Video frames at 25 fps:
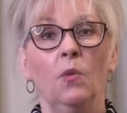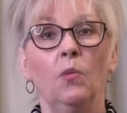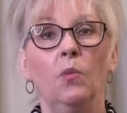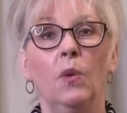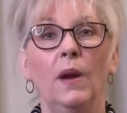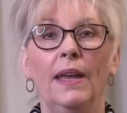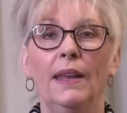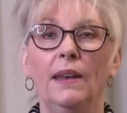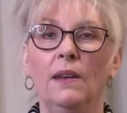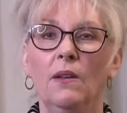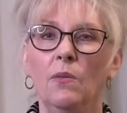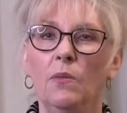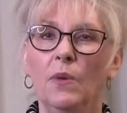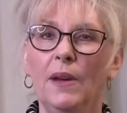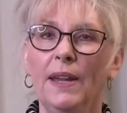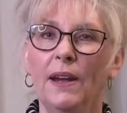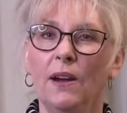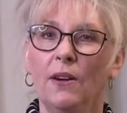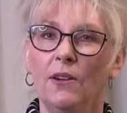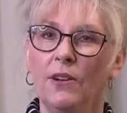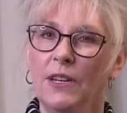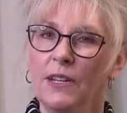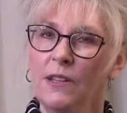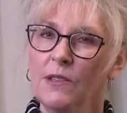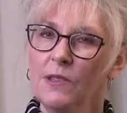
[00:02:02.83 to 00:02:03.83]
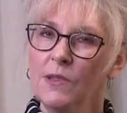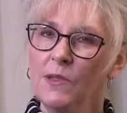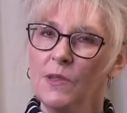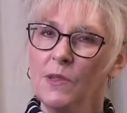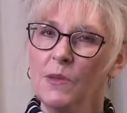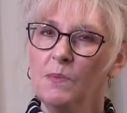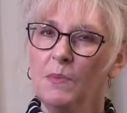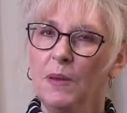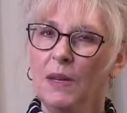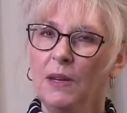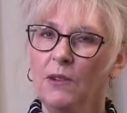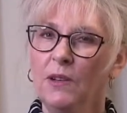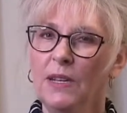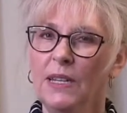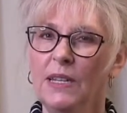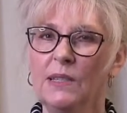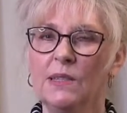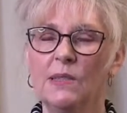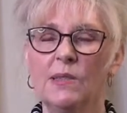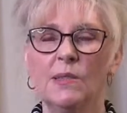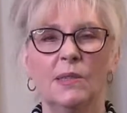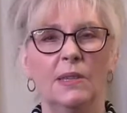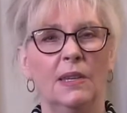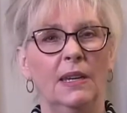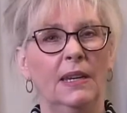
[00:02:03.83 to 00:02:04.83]
When we are
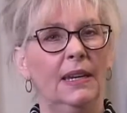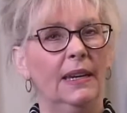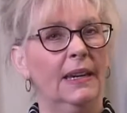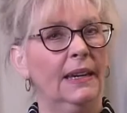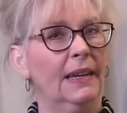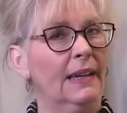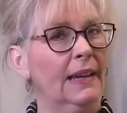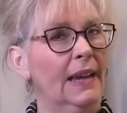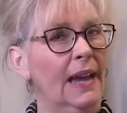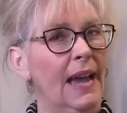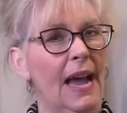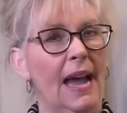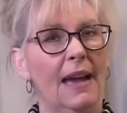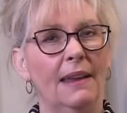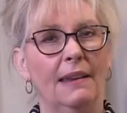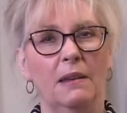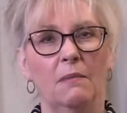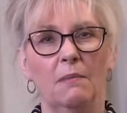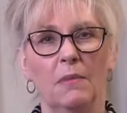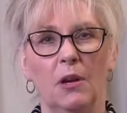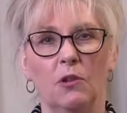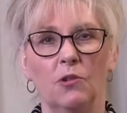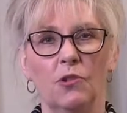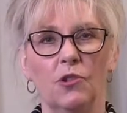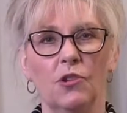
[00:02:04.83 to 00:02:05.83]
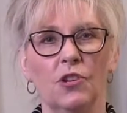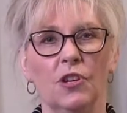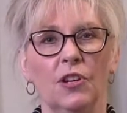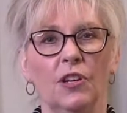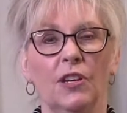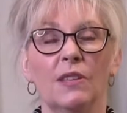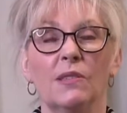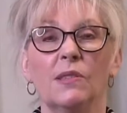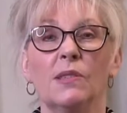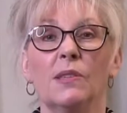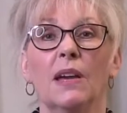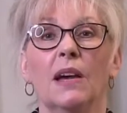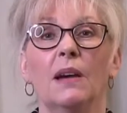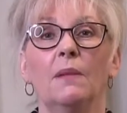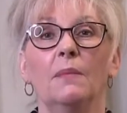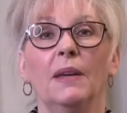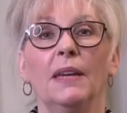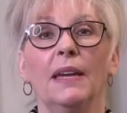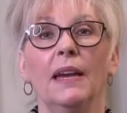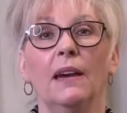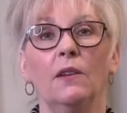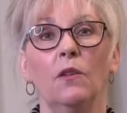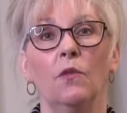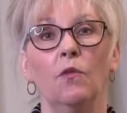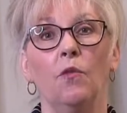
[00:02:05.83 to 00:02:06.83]
experiencing an emotion, it's
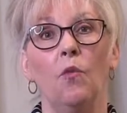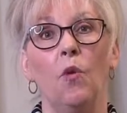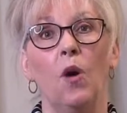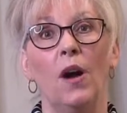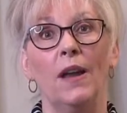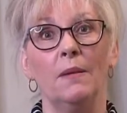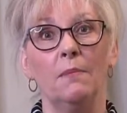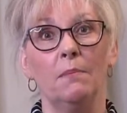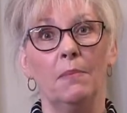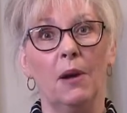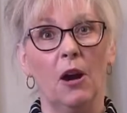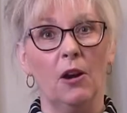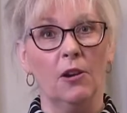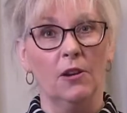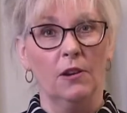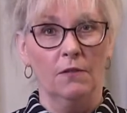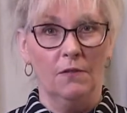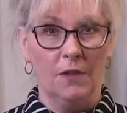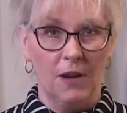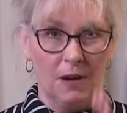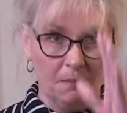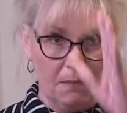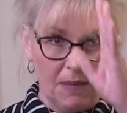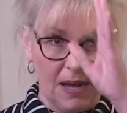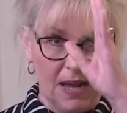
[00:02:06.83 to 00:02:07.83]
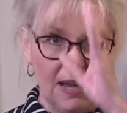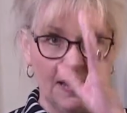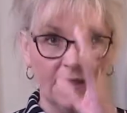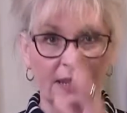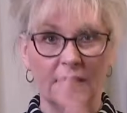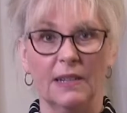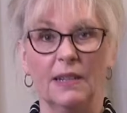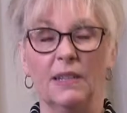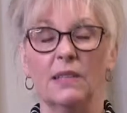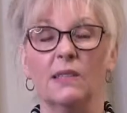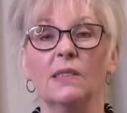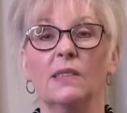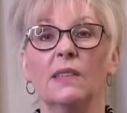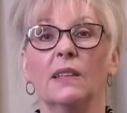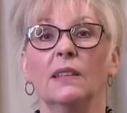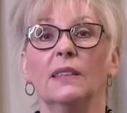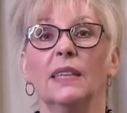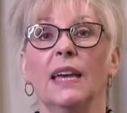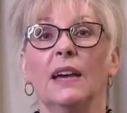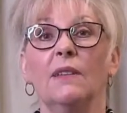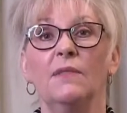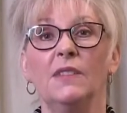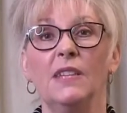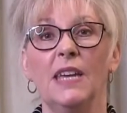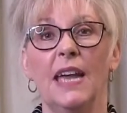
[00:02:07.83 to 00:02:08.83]
coming out of one part of our mind and it's the
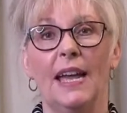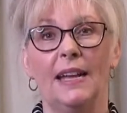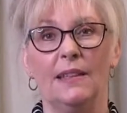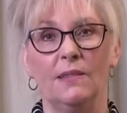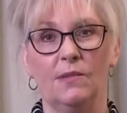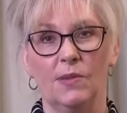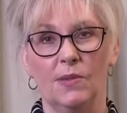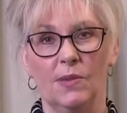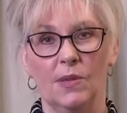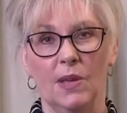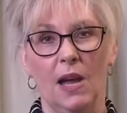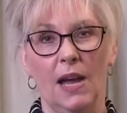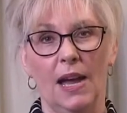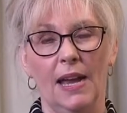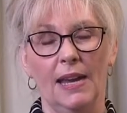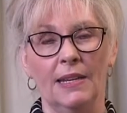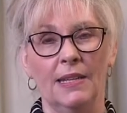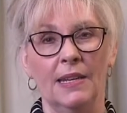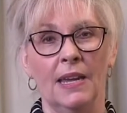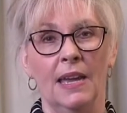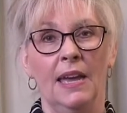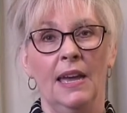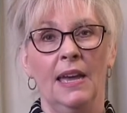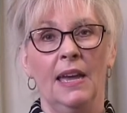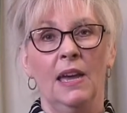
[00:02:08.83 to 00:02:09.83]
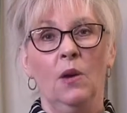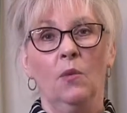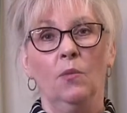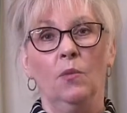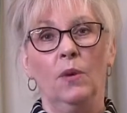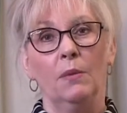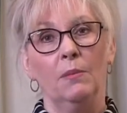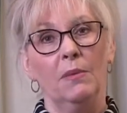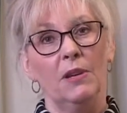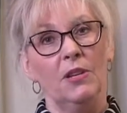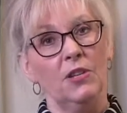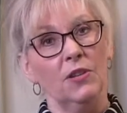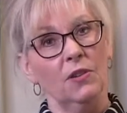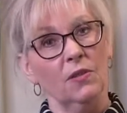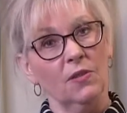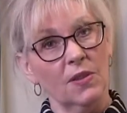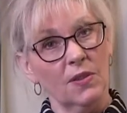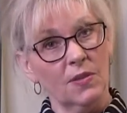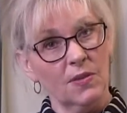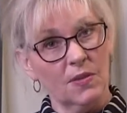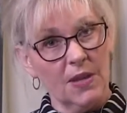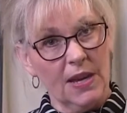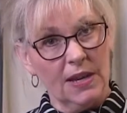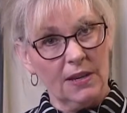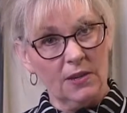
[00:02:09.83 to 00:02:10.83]
left-hand side. When we do
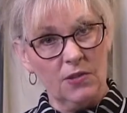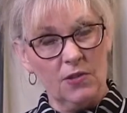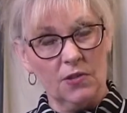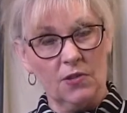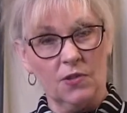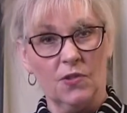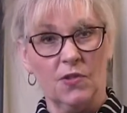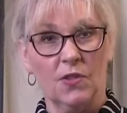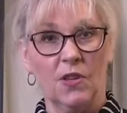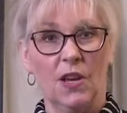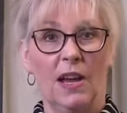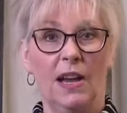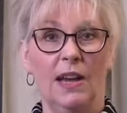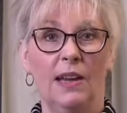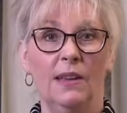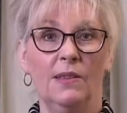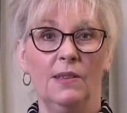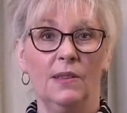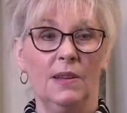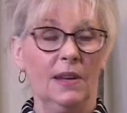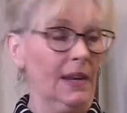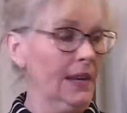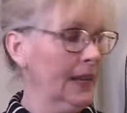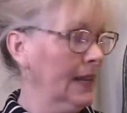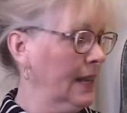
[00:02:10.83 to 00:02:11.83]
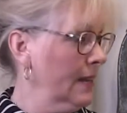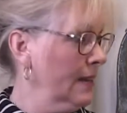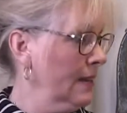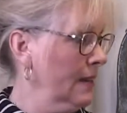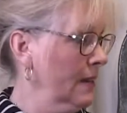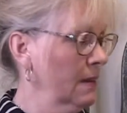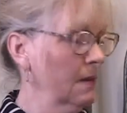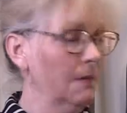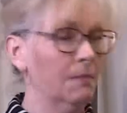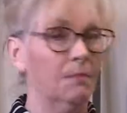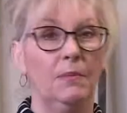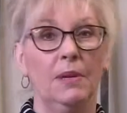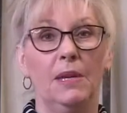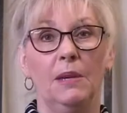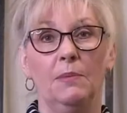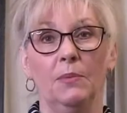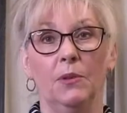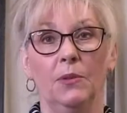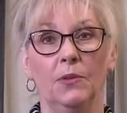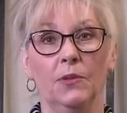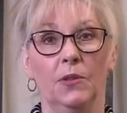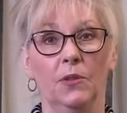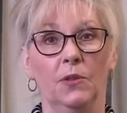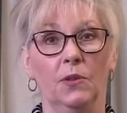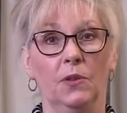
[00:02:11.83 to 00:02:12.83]
this exercise, and I get
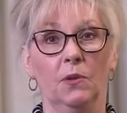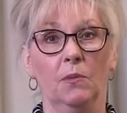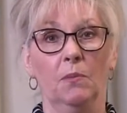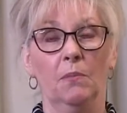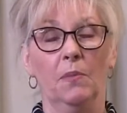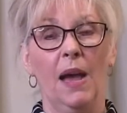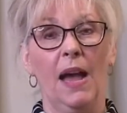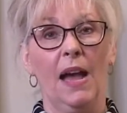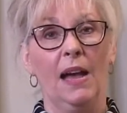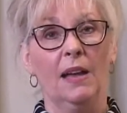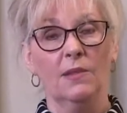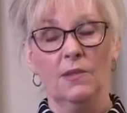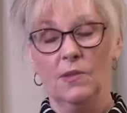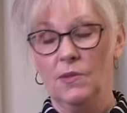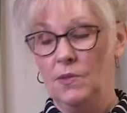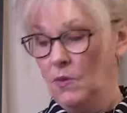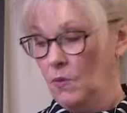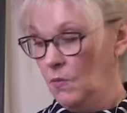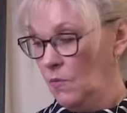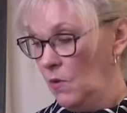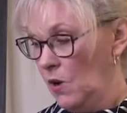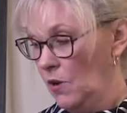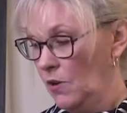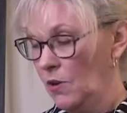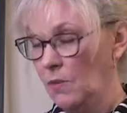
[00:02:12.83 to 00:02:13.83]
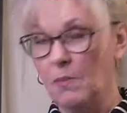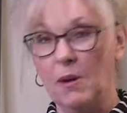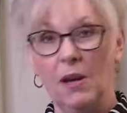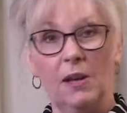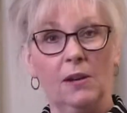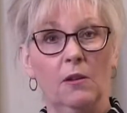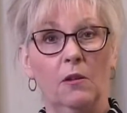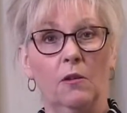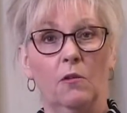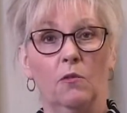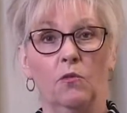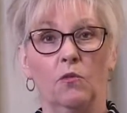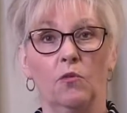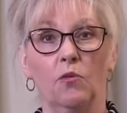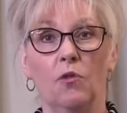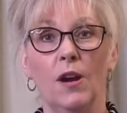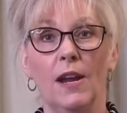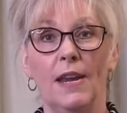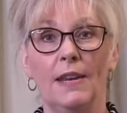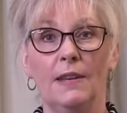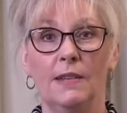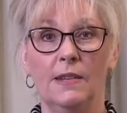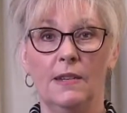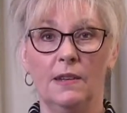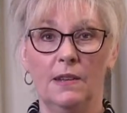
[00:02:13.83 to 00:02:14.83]
people to pass the water bottle
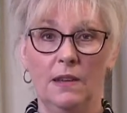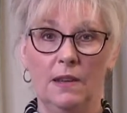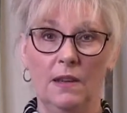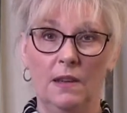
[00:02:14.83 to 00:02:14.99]
right